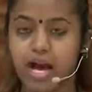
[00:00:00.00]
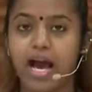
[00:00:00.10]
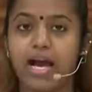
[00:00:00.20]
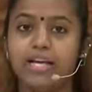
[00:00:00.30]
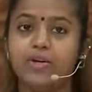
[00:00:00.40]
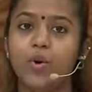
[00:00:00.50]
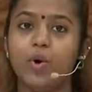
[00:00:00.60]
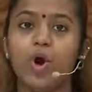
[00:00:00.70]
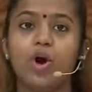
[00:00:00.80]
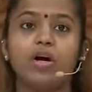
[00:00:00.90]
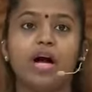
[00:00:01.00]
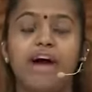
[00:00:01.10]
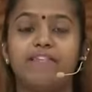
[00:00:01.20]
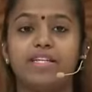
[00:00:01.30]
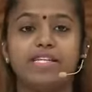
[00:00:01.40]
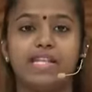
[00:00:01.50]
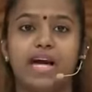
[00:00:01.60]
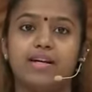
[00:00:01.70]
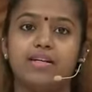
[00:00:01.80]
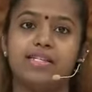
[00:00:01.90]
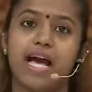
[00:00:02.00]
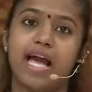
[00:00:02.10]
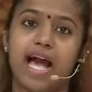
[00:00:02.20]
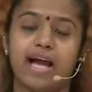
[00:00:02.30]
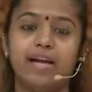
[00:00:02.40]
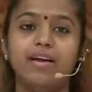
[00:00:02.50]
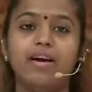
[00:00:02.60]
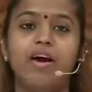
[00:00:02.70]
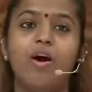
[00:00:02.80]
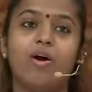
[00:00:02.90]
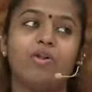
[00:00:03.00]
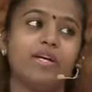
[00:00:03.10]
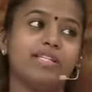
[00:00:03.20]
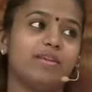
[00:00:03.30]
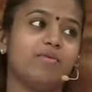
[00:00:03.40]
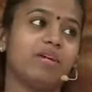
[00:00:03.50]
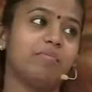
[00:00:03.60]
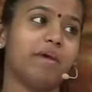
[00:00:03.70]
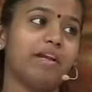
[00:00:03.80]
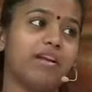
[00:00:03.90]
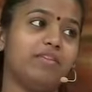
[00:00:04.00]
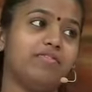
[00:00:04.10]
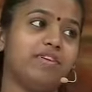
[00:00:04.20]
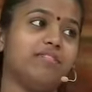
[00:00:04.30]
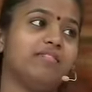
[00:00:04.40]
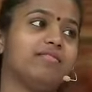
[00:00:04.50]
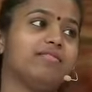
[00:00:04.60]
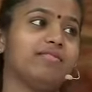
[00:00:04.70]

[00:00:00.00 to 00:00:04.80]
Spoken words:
I no longer have the desires I had, although I still want a pet elephant.